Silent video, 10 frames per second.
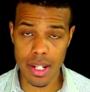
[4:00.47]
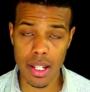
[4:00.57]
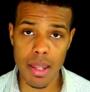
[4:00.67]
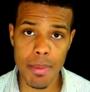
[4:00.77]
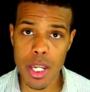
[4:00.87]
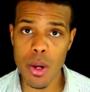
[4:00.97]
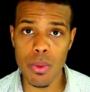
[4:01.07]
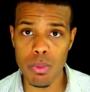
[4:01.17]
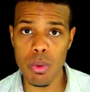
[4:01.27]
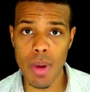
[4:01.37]
Now let me go
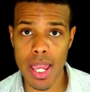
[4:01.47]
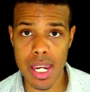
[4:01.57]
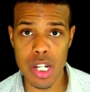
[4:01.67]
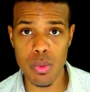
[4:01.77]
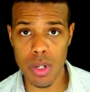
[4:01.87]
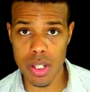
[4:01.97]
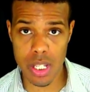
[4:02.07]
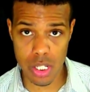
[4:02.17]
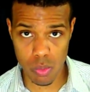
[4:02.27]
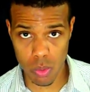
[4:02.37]
through why each one of
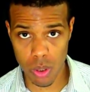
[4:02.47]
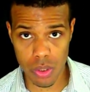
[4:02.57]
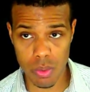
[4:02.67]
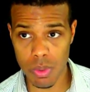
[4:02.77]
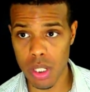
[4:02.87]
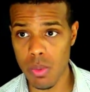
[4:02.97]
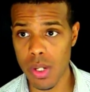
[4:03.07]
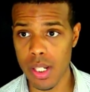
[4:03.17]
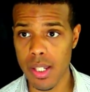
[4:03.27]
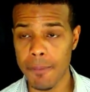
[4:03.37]
these works really
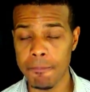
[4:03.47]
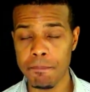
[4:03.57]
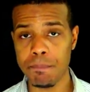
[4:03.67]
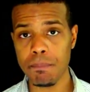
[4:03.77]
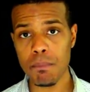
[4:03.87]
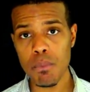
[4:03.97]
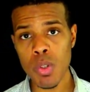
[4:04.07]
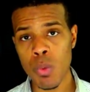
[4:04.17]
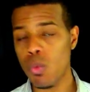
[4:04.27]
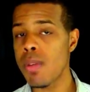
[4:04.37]
quickly.
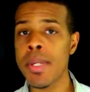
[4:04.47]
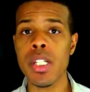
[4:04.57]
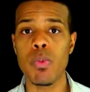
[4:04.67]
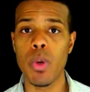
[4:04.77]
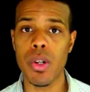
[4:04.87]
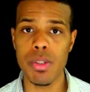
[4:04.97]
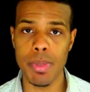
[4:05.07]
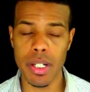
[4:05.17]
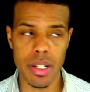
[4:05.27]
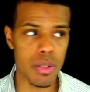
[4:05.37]
Remix works
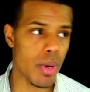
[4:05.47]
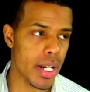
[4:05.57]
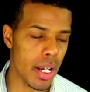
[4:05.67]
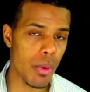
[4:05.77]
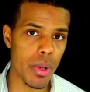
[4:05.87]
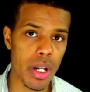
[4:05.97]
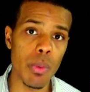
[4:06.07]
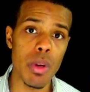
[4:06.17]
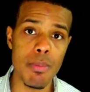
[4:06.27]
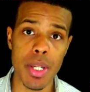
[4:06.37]
because right now we're in a
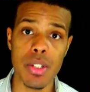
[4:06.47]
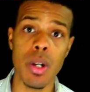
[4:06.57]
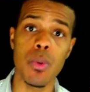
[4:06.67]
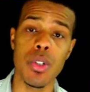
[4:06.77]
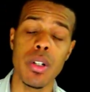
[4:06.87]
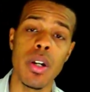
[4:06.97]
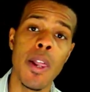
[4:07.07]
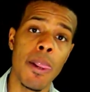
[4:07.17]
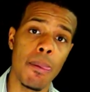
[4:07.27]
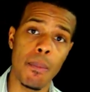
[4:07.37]
remix culture,
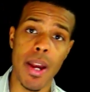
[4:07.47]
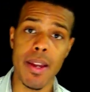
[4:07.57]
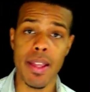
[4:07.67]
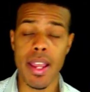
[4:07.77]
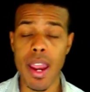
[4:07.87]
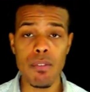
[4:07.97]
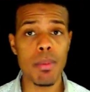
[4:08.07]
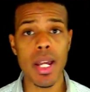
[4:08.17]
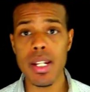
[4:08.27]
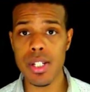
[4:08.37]
right?
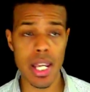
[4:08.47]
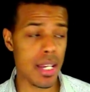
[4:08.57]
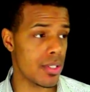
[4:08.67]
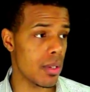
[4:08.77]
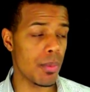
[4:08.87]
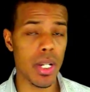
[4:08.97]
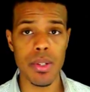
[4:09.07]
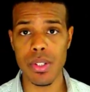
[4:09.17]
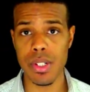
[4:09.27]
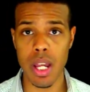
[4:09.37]
Everybody takes someone
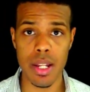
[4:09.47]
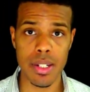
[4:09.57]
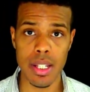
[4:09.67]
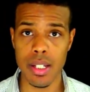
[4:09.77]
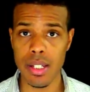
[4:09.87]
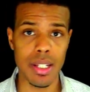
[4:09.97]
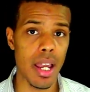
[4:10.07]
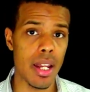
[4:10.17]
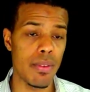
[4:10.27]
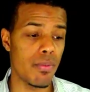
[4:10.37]
else's content and
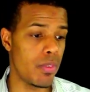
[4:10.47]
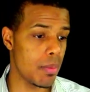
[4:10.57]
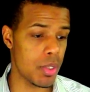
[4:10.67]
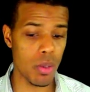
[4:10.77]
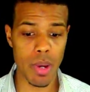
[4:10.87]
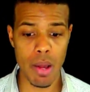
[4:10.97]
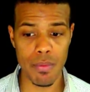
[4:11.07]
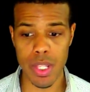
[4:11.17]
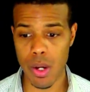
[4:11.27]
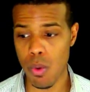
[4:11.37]
kind of flips it around
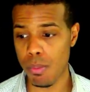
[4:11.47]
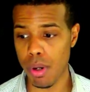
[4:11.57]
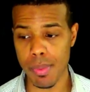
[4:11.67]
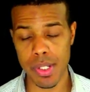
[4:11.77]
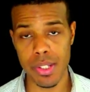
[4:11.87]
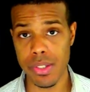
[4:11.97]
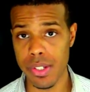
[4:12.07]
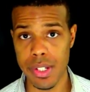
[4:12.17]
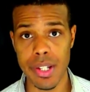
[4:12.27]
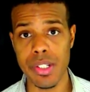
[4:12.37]
for their own purposes
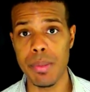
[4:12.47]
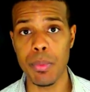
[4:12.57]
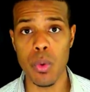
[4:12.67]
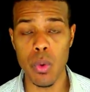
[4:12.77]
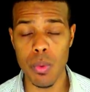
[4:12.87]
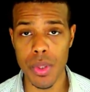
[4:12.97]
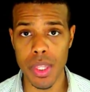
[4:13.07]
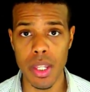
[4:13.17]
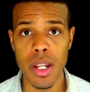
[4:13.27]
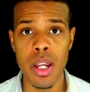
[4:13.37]
and does something cool with
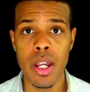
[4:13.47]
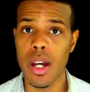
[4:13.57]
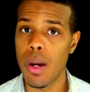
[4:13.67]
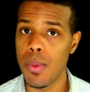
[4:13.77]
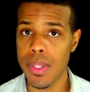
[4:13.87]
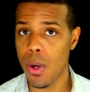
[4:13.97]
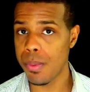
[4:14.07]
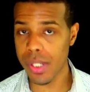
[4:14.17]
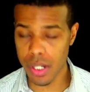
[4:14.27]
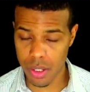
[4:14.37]
it with the
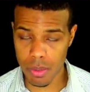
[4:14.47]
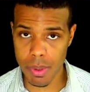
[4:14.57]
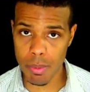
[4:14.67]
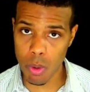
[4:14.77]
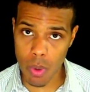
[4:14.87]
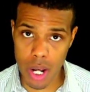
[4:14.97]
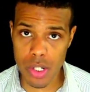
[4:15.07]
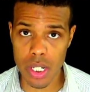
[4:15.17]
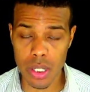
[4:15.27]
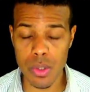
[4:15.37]
hopes that other people will
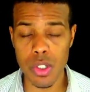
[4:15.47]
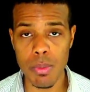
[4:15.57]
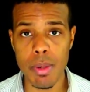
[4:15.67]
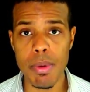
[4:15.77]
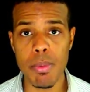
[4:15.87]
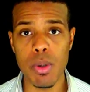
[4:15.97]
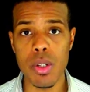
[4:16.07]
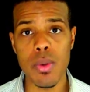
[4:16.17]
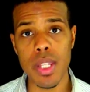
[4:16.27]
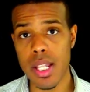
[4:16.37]
watch it. So many people are
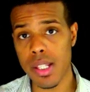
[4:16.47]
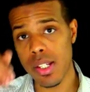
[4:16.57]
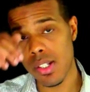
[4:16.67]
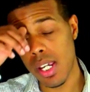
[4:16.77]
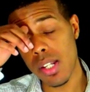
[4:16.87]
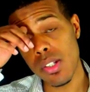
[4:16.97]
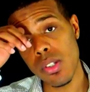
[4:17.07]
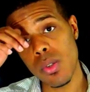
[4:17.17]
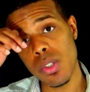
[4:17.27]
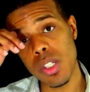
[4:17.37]
doing that these days, and
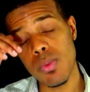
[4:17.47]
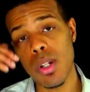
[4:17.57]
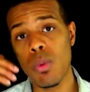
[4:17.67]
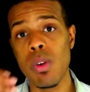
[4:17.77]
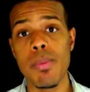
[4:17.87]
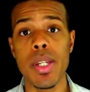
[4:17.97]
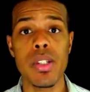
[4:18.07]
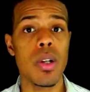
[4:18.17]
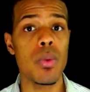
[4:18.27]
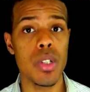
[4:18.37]
so since we're in a
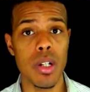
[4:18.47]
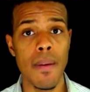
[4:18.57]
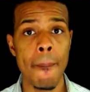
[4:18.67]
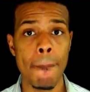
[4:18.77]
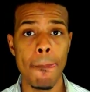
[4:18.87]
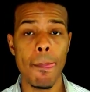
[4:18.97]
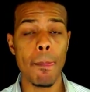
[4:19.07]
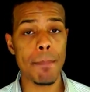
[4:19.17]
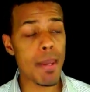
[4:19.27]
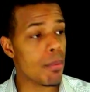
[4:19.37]
remix culture,
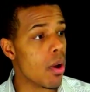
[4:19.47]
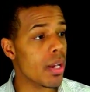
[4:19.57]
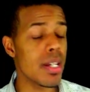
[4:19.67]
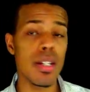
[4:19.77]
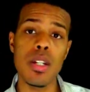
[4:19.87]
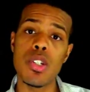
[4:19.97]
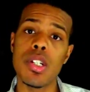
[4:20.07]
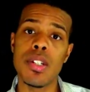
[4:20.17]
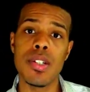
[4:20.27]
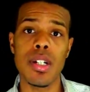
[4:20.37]
people are
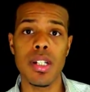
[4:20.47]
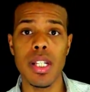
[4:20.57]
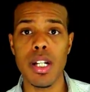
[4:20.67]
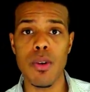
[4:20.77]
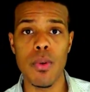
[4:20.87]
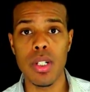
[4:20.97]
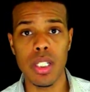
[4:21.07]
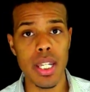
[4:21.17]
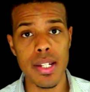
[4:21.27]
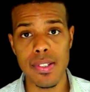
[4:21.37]
conditioned to click
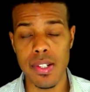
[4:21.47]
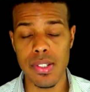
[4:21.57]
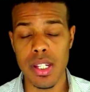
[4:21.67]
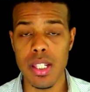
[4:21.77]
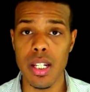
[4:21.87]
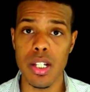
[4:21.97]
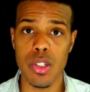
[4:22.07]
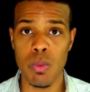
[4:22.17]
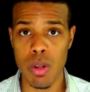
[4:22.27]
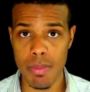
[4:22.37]
on links that say that
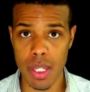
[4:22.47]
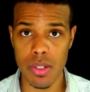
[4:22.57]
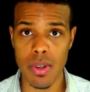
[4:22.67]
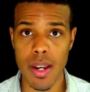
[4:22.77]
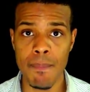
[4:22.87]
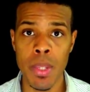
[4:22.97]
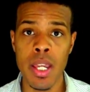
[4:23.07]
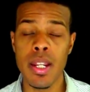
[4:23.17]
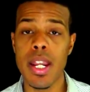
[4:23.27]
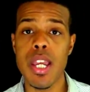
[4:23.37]
it's a remix, right?
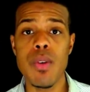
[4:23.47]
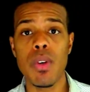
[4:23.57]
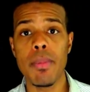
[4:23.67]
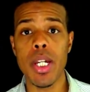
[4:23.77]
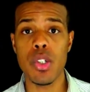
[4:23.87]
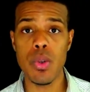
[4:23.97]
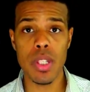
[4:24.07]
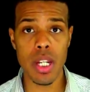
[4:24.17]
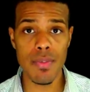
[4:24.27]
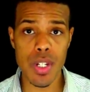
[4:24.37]
Now you want to make sure
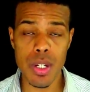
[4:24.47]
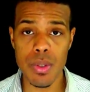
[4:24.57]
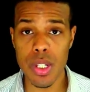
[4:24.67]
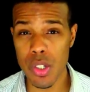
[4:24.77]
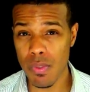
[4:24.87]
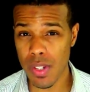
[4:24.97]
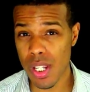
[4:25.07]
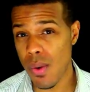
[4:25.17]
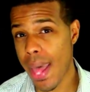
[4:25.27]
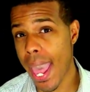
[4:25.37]
that if you do this, your
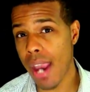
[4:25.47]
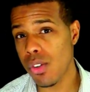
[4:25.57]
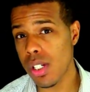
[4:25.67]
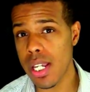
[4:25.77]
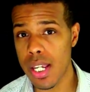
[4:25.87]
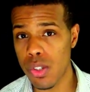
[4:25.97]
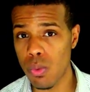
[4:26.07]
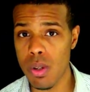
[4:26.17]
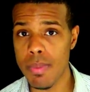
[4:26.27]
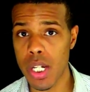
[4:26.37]
video actually is a
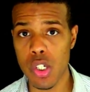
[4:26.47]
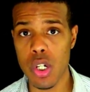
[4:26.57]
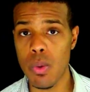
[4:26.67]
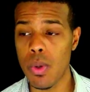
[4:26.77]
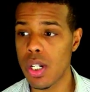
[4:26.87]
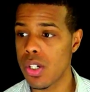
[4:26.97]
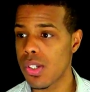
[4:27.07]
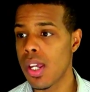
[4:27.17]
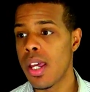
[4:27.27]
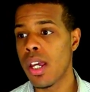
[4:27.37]
remix. You don't want to
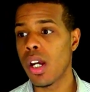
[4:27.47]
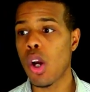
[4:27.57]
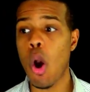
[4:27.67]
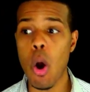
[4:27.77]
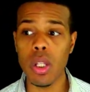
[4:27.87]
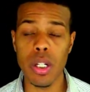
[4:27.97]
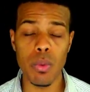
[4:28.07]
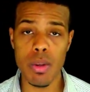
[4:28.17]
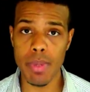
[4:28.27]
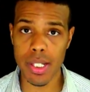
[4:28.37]
just call it a
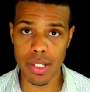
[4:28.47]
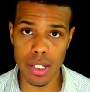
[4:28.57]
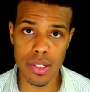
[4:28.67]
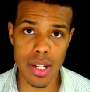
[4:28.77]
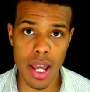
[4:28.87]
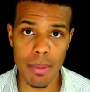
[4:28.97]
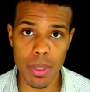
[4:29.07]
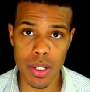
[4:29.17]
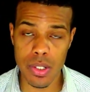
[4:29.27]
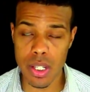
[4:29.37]
remix and it's not,
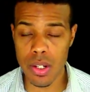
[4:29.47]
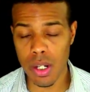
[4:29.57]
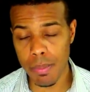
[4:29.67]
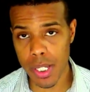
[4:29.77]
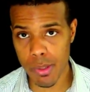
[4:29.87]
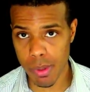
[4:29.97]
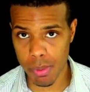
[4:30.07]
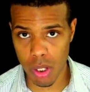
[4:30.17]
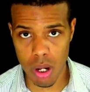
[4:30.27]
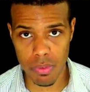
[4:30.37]
because then you're going to piss
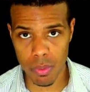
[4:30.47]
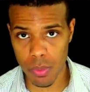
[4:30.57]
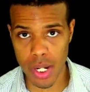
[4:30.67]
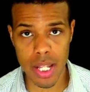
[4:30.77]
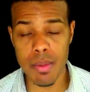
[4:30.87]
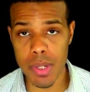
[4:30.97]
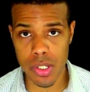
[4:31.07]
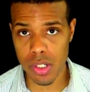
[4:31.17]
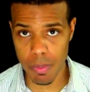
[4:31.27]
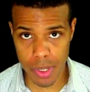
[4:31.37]
people off. And we're not in the
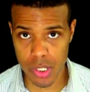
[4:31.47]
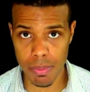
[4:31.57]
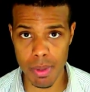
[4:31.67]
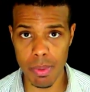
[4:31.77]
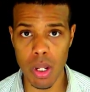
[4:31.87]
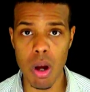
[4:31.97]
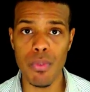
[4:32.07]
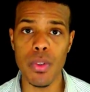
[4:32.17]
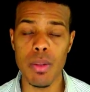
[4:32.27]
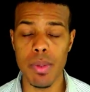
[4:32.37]
business of pissing people
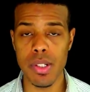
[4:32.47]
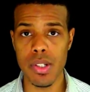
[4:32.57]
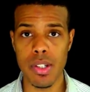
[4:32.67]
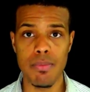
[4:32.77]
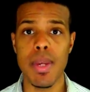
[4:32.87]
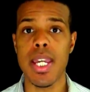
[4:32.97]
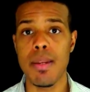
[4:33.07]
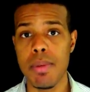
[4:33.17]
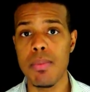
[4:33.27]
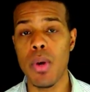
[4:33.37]
off. We're in the business of
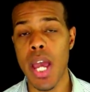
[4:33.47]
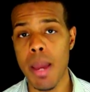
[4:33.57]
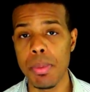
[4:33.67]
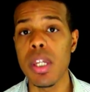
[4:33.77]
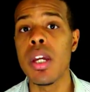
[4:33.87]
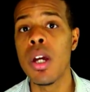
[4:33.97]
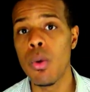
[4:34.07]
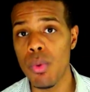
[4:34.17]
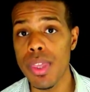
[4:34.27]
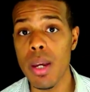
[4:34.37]
making people happy
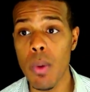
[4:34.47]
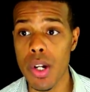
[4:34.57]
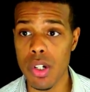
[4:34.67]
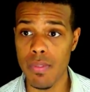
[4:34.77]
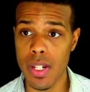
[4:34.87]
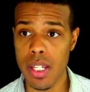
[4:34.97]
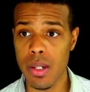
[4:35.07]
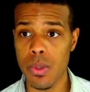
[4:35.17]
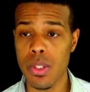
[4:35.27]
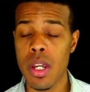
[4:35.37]
when they watch our
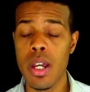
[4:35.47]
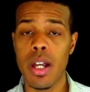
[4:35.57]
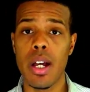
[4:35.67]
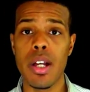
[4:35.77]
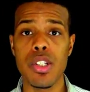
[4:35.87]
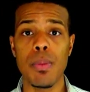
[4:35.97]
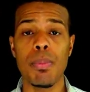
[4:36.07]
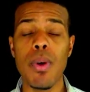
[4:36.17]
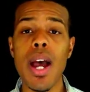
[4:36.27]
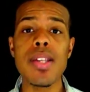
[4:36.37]
videos.
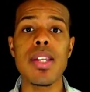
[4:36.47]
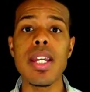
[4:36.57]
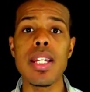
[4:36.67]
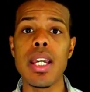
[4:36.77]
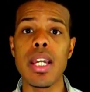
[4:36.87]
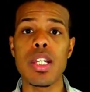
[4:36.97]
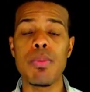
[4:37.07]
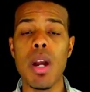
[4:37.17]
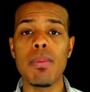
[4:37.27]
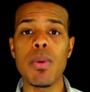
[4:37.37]
Surprise ending is
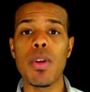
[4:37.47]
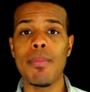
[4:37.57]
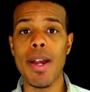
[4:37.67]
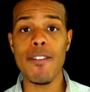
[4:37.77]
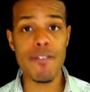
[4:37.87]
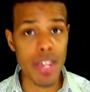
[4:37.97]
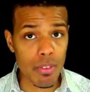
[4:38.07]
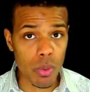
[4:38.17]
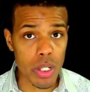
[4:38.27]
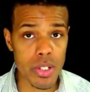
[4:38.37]
probably one of my
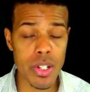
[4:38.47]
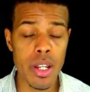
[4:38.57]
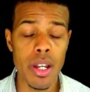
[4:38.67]
favorites,